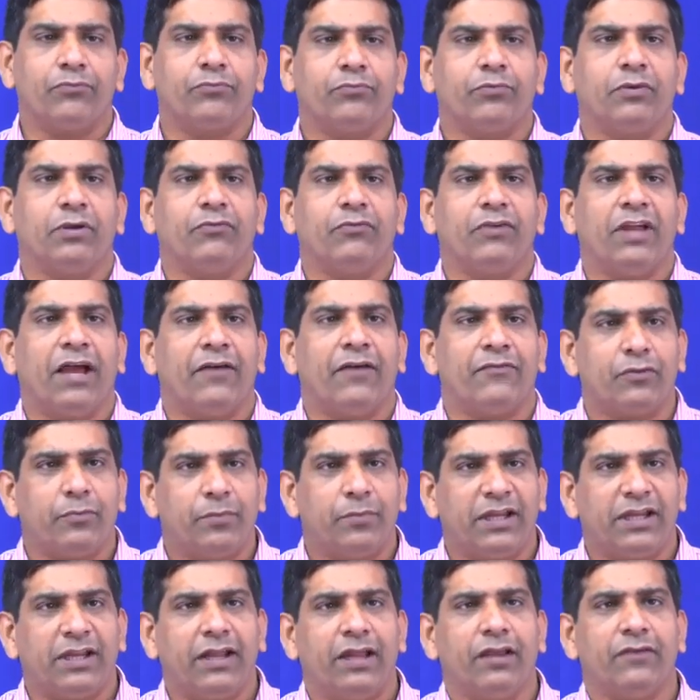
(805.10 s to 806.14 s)
we have to
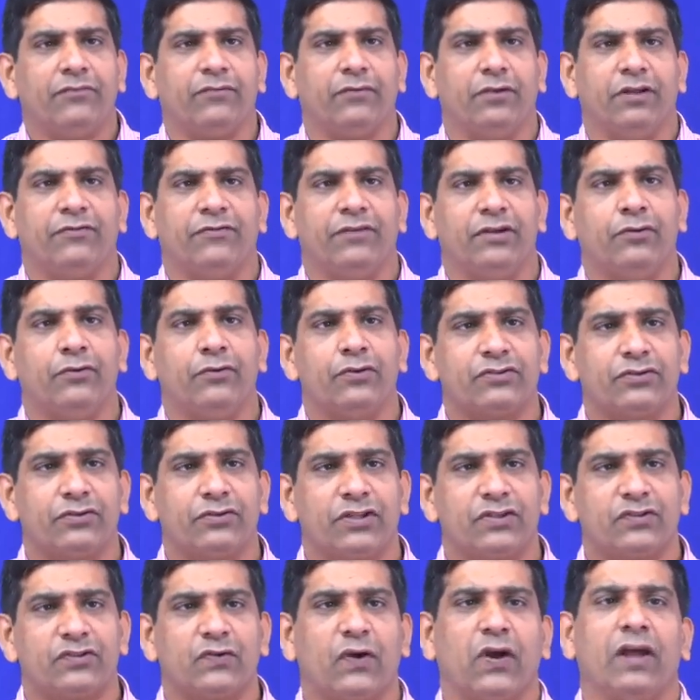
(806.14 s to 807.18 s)
be careful. If it goes to
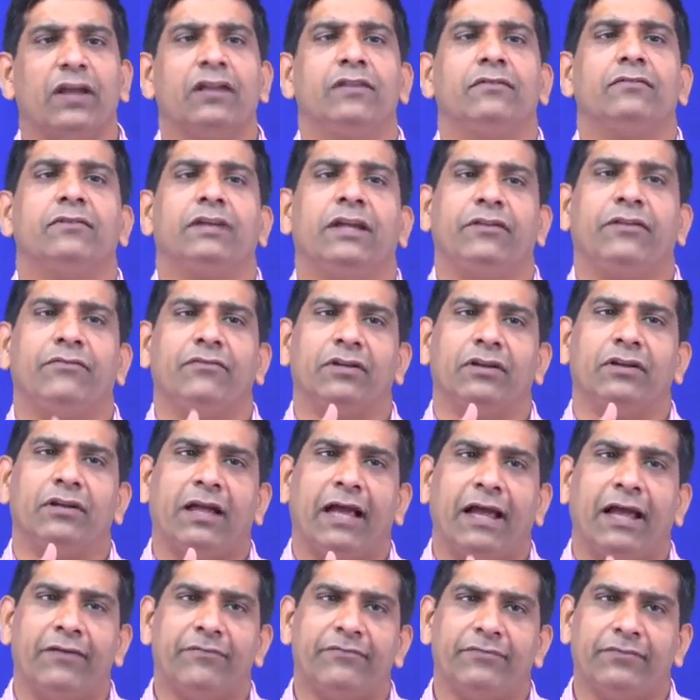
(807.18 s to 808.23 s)
the soil, it will
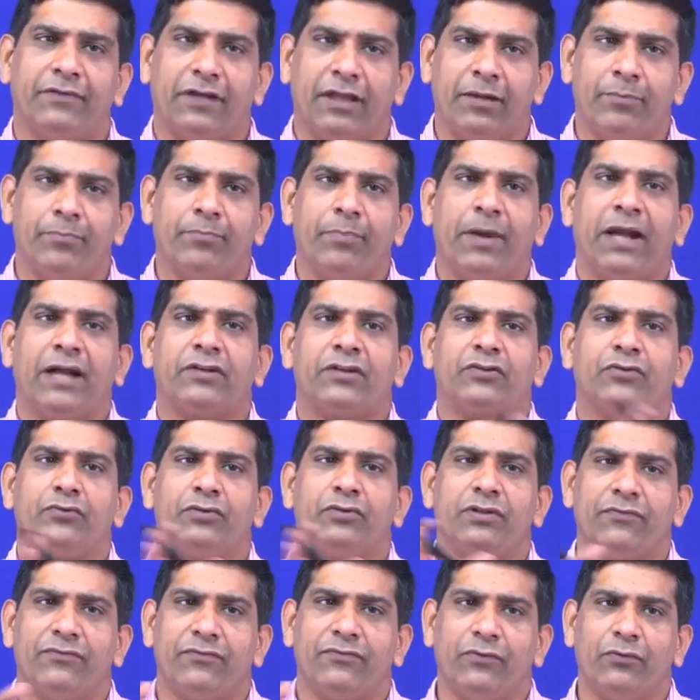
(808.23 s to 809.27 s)
have impact through
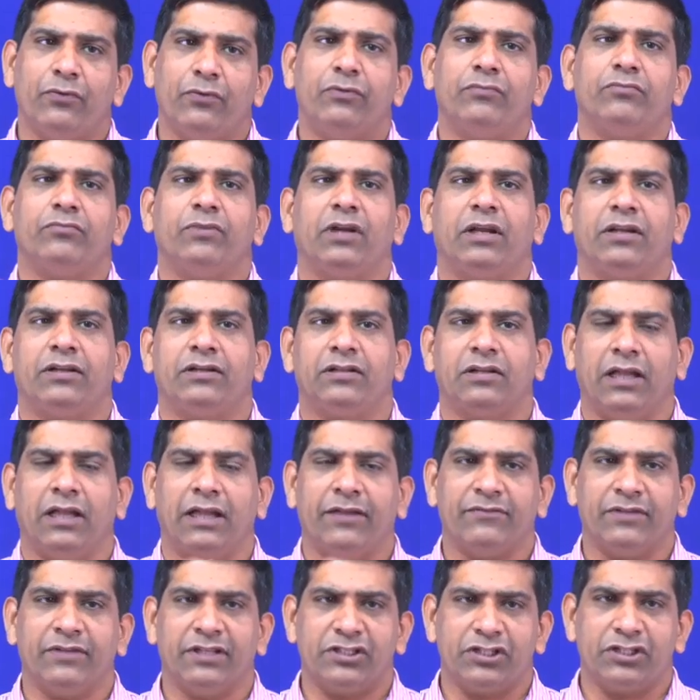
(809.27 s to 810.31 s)
the food. If
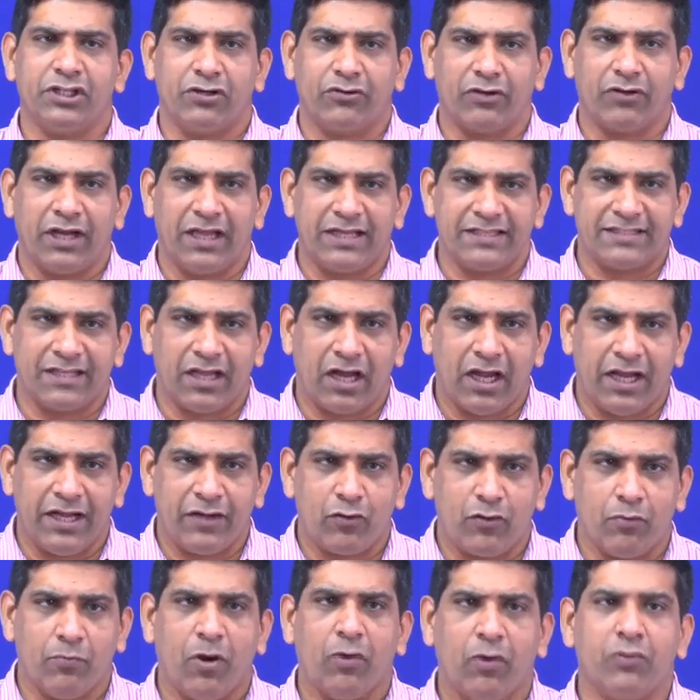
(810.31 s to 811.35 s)
the children has a
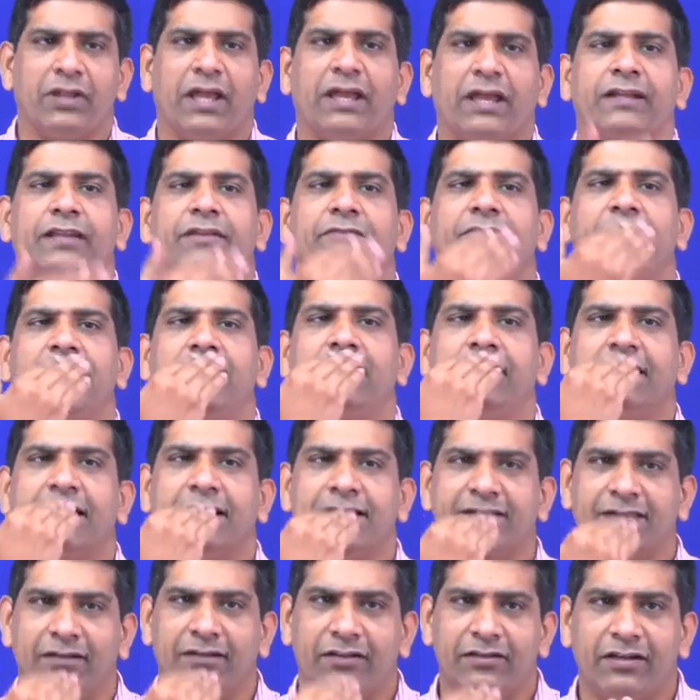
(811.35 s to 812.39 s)
hand to mouth activity,
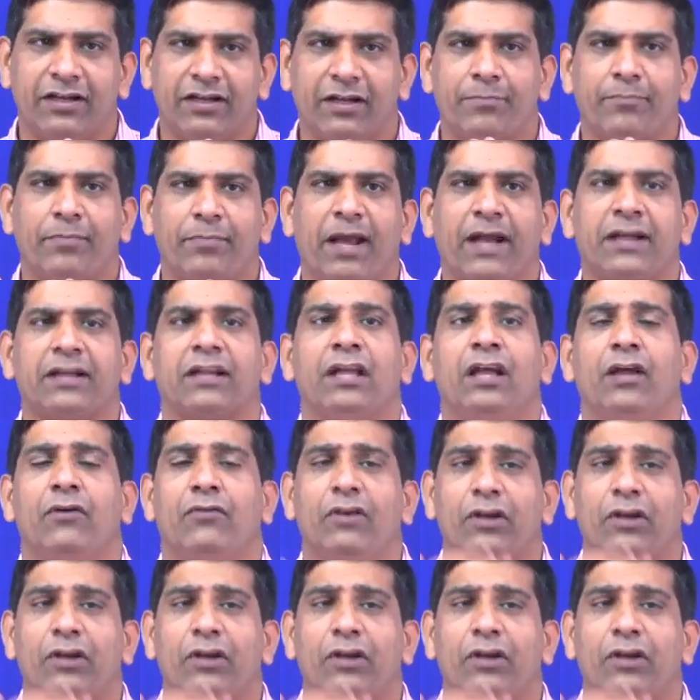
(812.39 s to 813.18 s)
that is another impact.